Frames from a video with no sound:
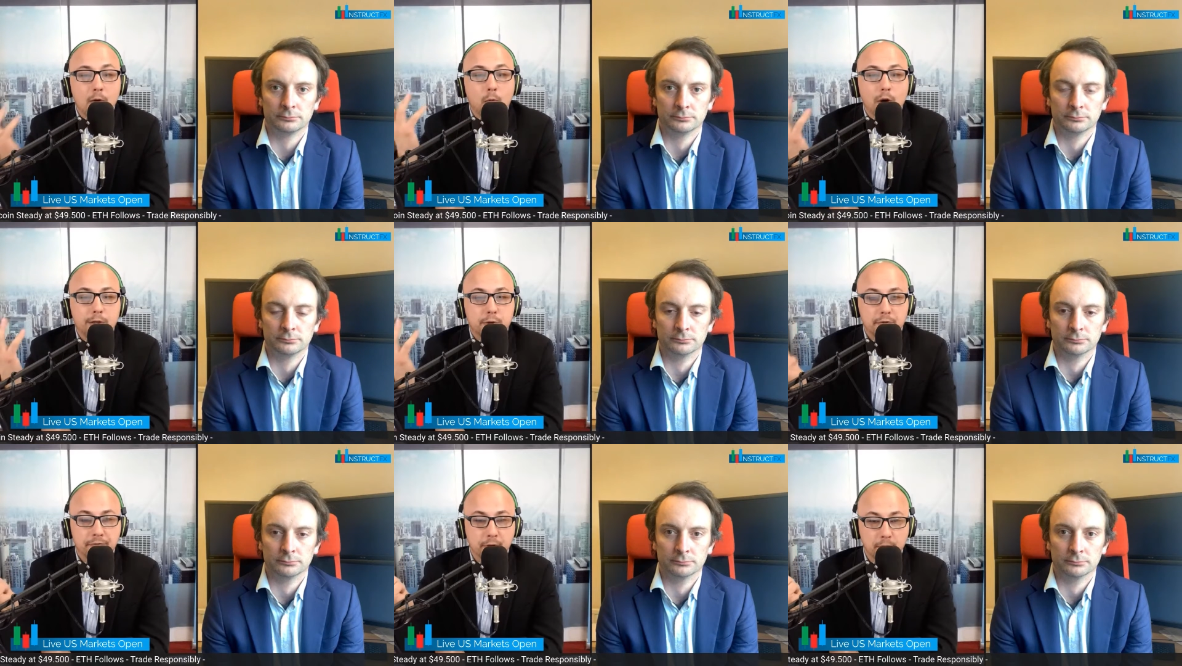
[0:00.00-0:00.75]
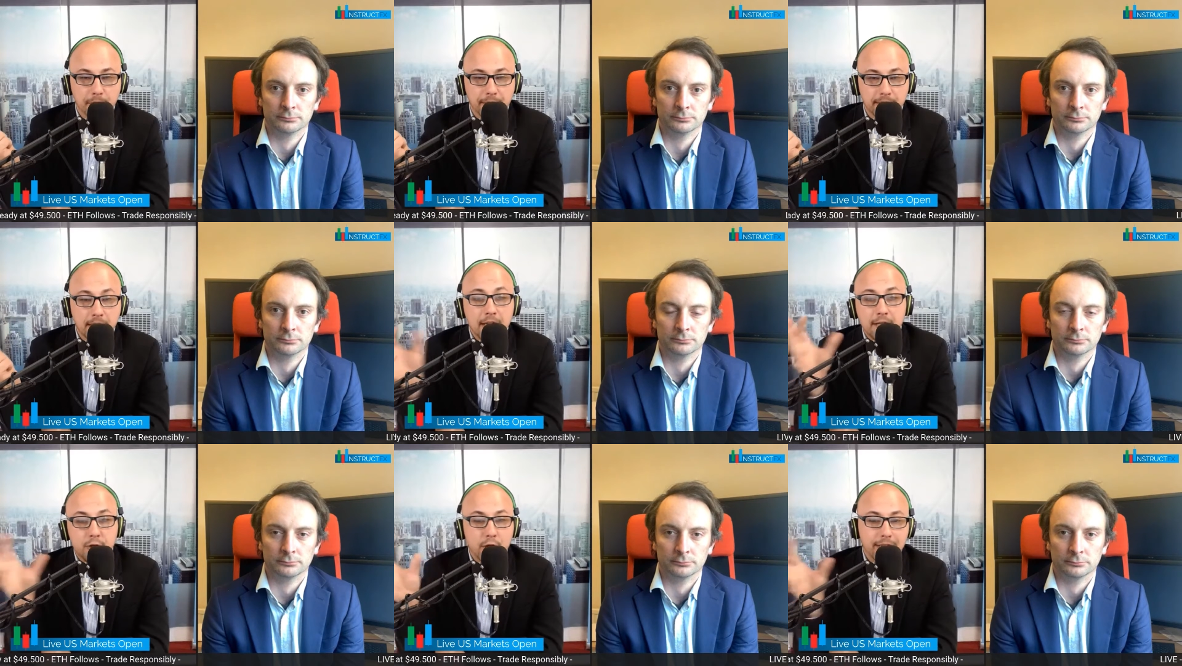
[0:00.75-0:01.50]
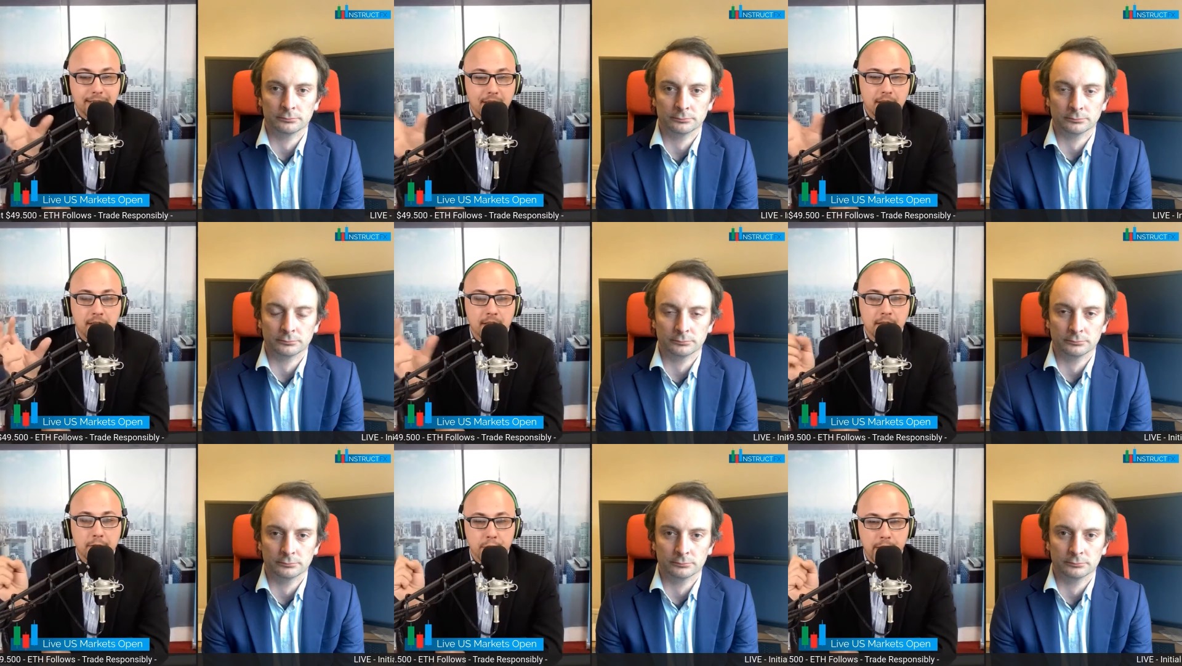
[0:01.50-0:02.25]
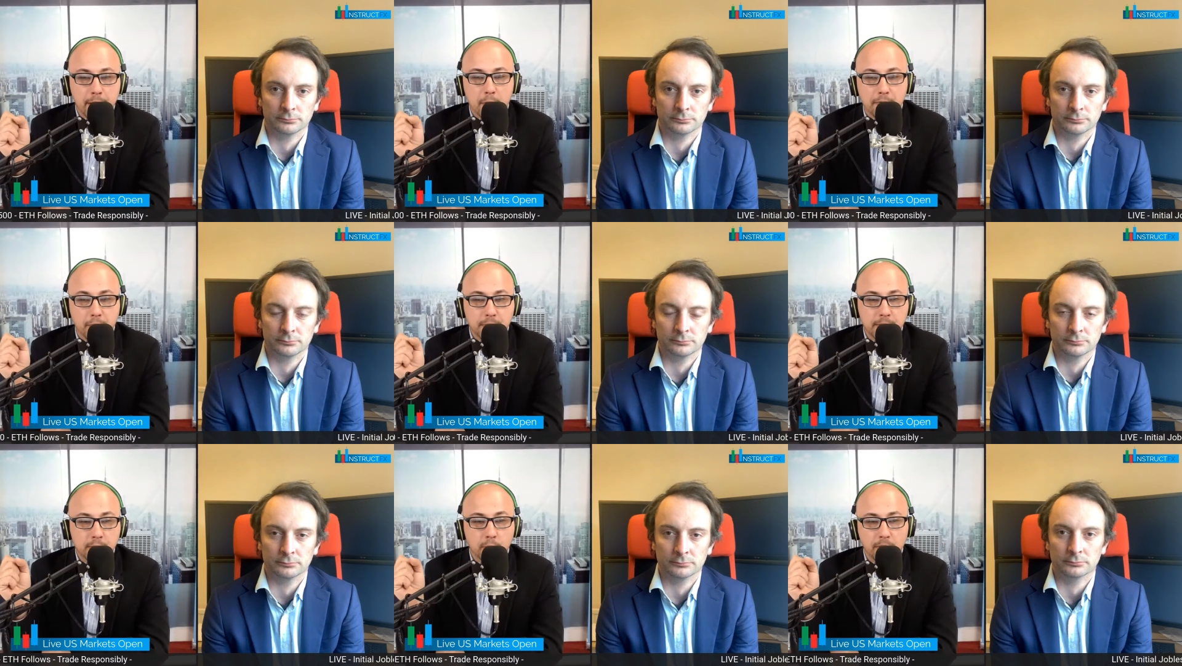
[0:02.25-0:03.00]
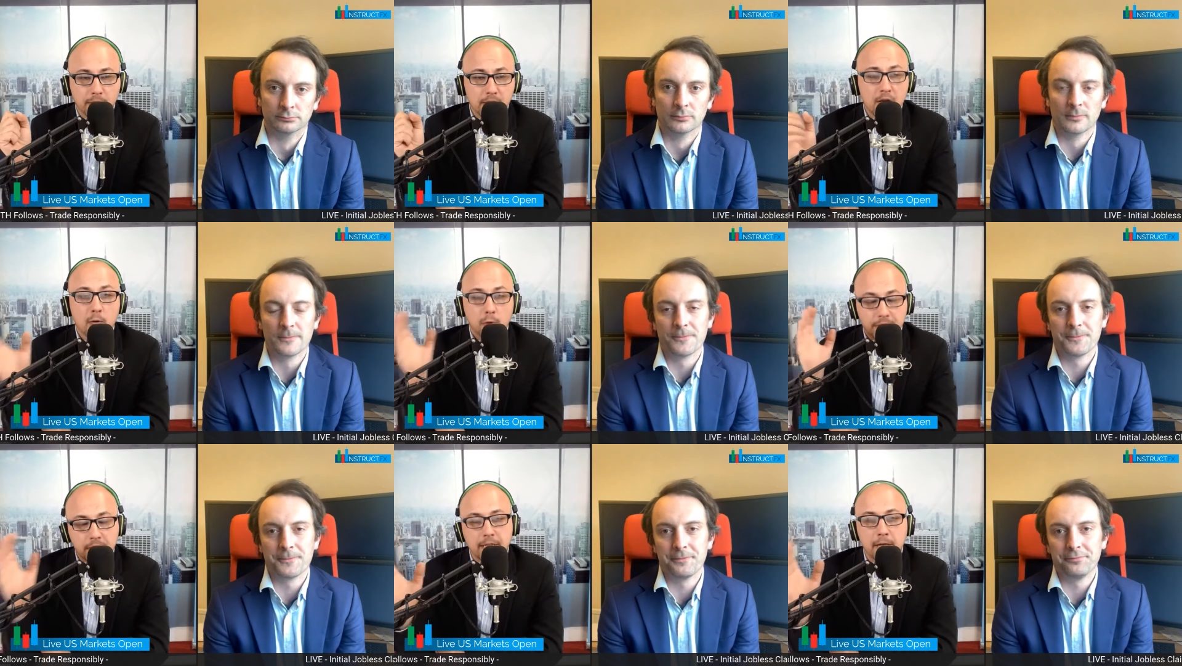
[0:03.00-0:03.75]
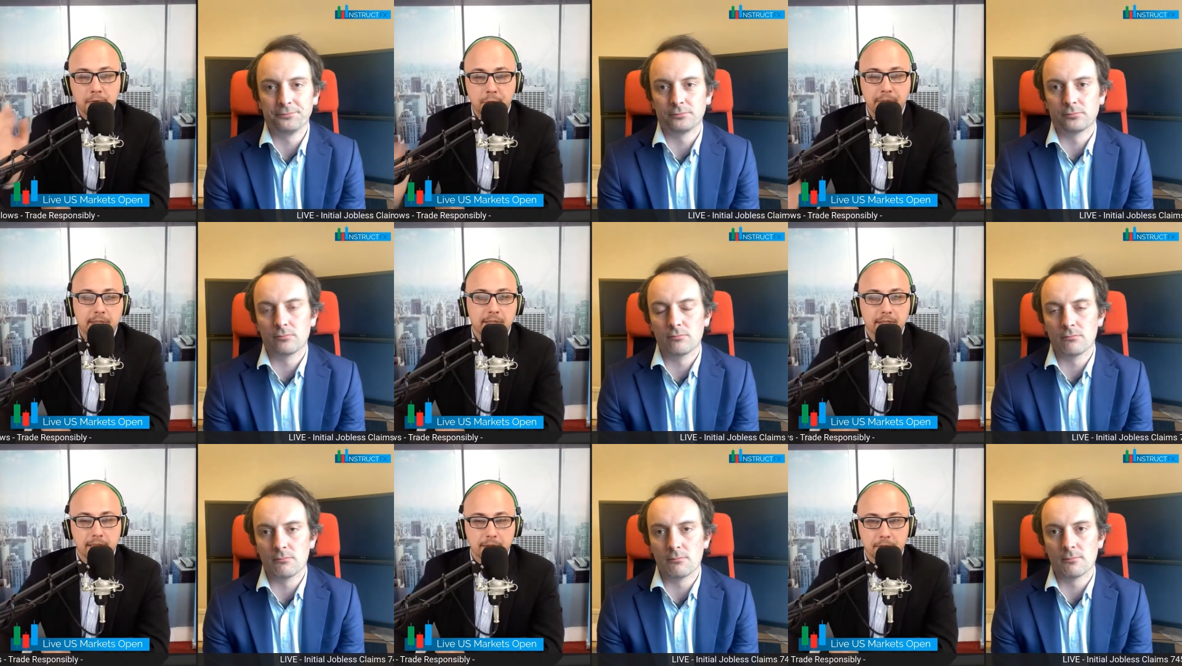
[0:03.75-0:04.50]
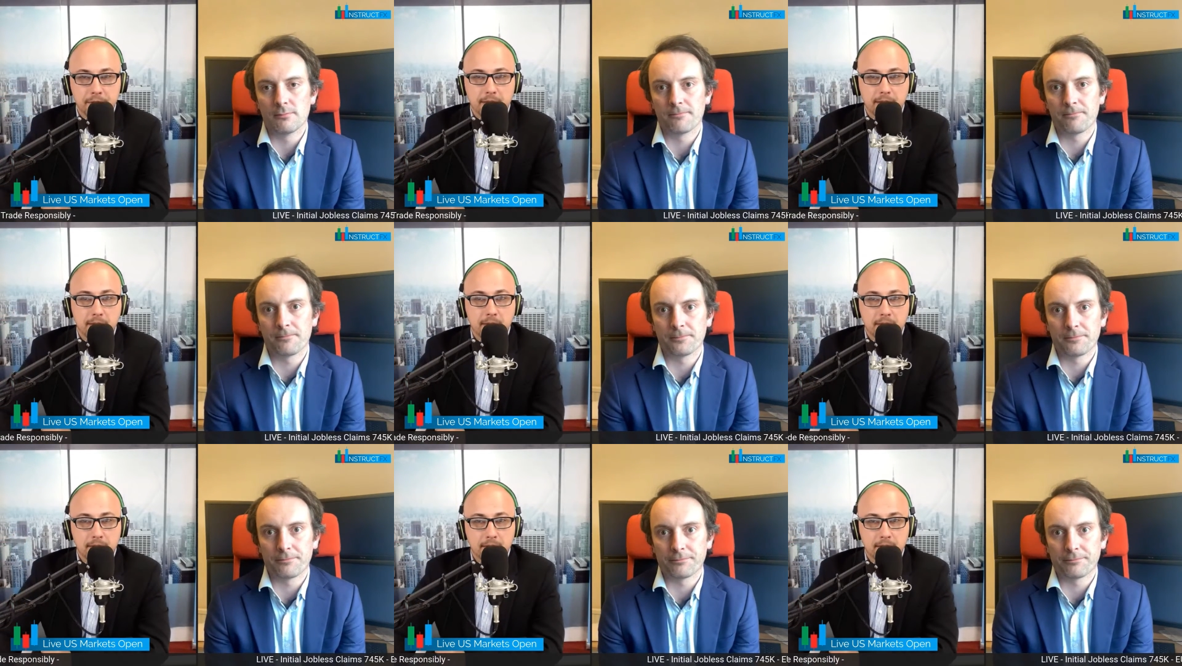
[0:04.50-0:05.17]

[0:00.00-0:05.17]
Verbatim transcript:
Speaker 1: What's your view on it? Just a shake off on the dollar or the downtrend continues, Neil?